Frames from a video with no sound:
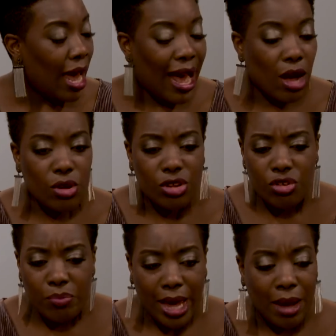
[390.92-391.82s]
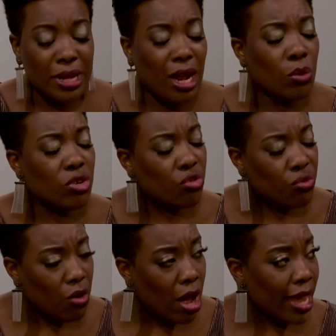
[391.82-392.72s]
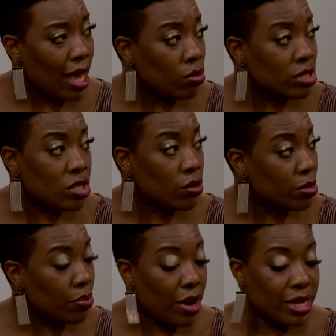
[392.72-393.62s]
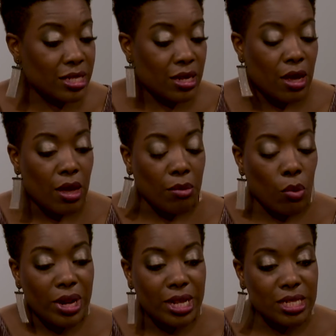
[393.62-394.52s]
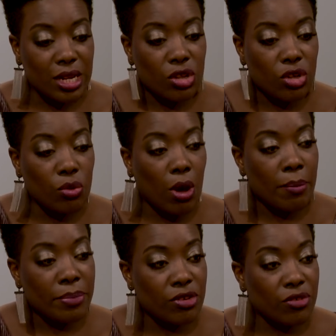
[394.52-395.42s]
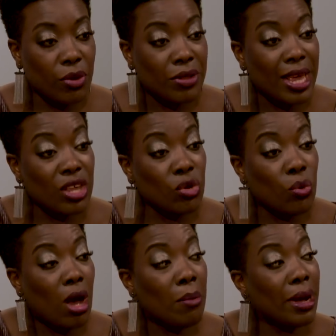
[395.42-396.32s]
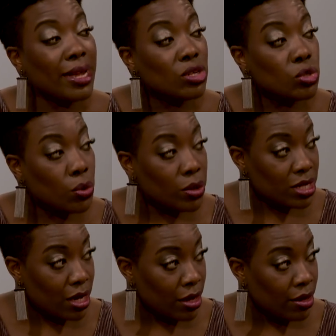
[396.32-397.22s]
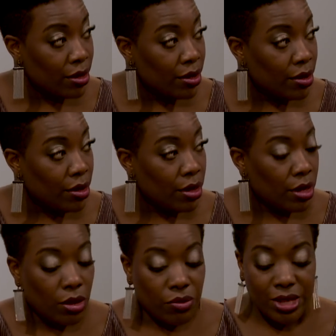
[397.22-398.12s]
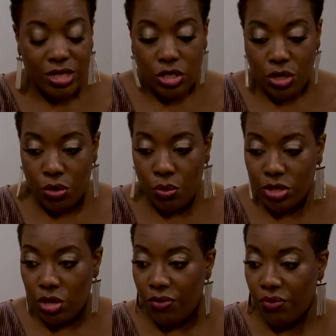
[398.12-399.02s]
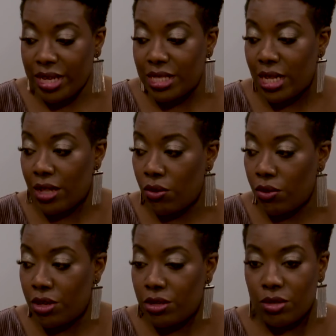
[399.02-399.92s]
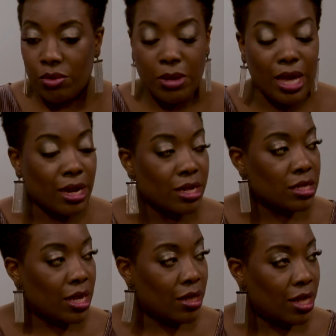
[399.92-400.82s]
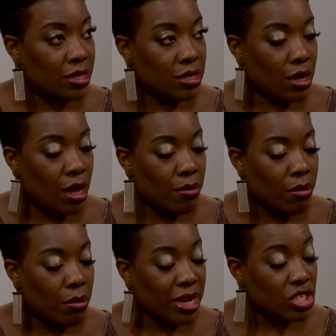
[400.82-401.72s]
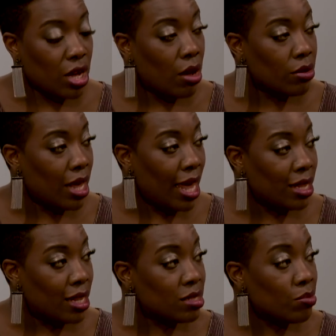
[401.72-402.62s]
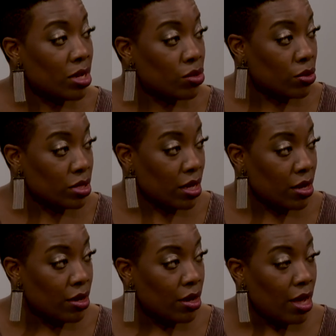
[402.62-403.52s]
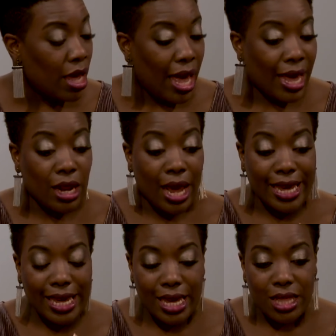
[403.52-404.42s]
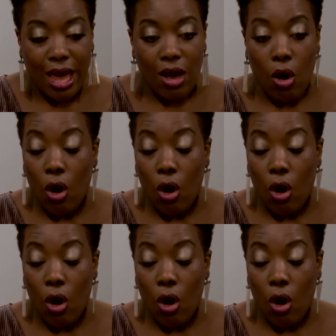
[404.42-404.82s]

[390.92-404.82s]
How could you make... I mean, I would cry. I was so depressed. But when he said, you are beautiful and that you are my daughter, you know, there's two phrases that the Lord uses with me, and it's there's my child and there's my daughter. And I hear that